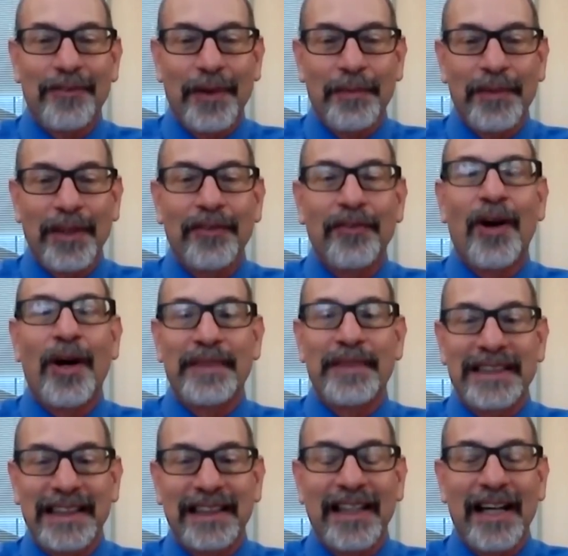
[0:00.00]
from the
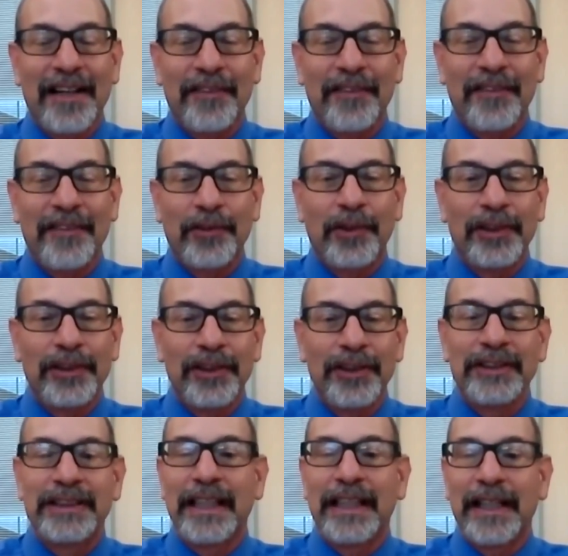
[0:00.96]
pharmacy level in
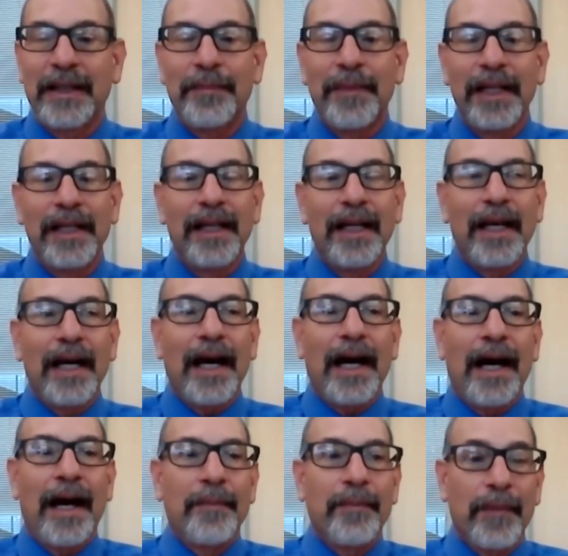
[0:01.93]
using
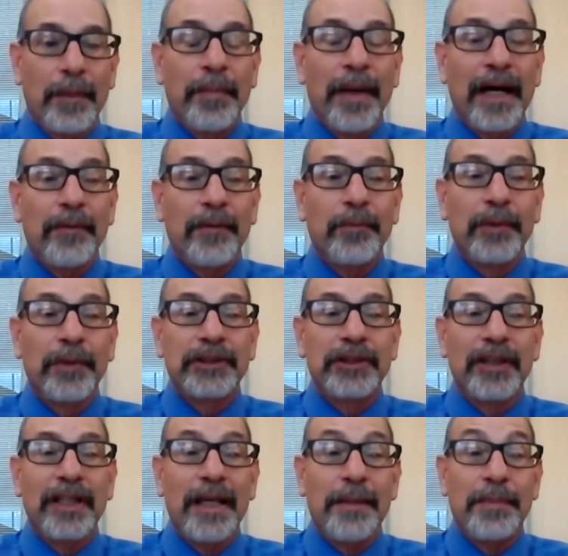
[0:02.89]
them. But we
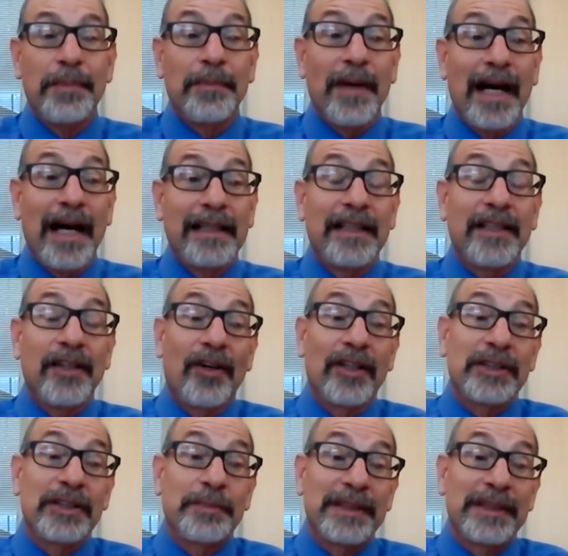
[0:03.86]
should keep in mind that
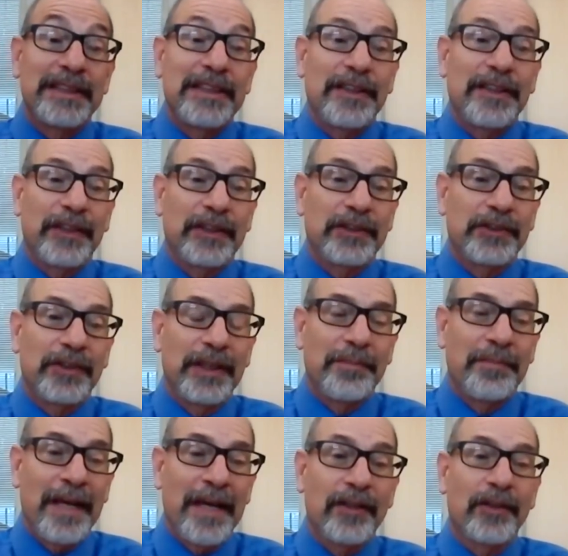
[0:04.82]
there are specific
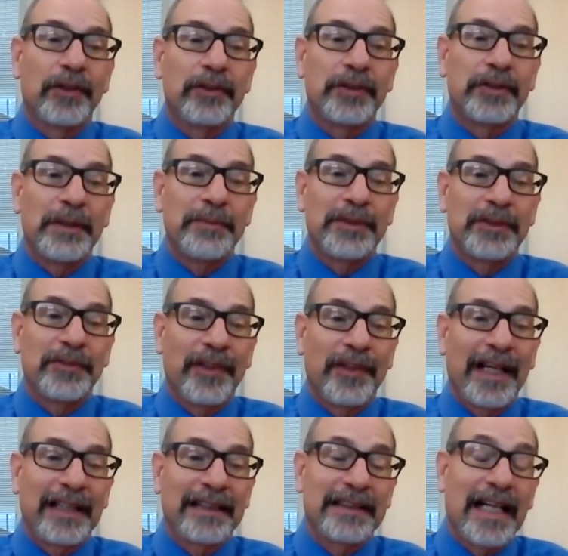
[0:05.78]
medical treatments
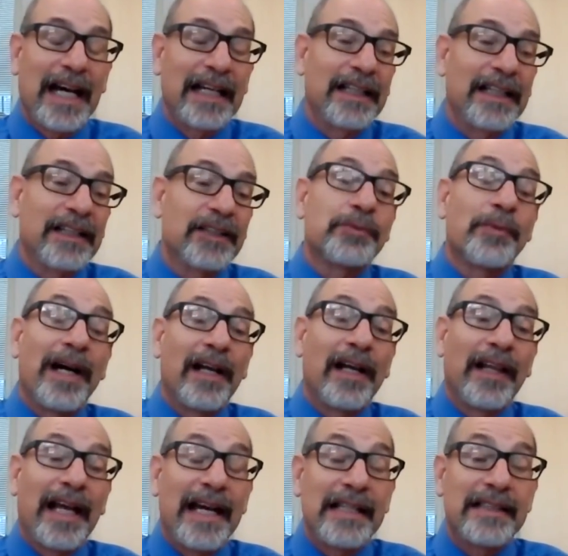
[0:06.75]
for anxiety as
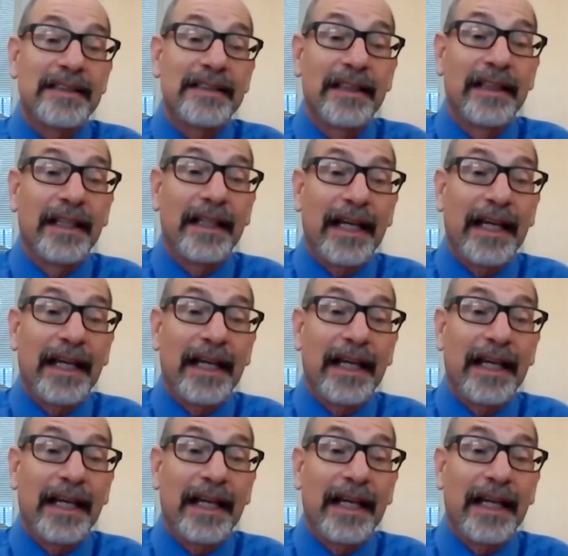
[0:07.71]
well as